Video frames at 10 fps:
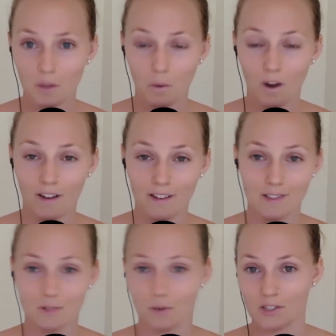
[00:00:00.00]
one
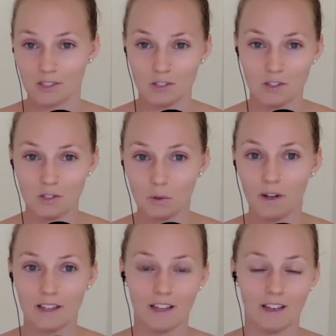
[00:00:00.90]
that's rushing to the
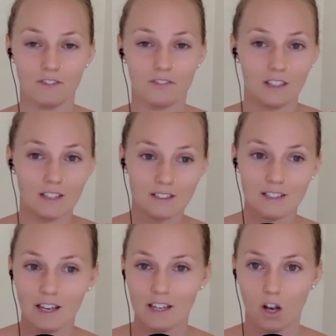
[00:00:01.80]
toilet and feeling
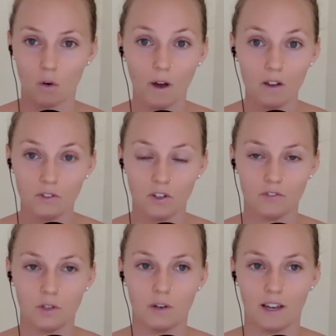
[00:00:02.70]
sick and unwell for a
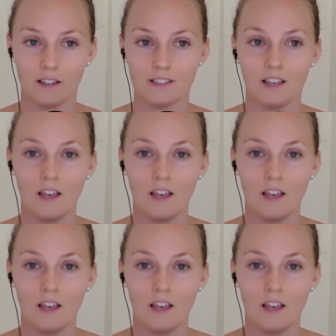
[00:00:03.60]
few days.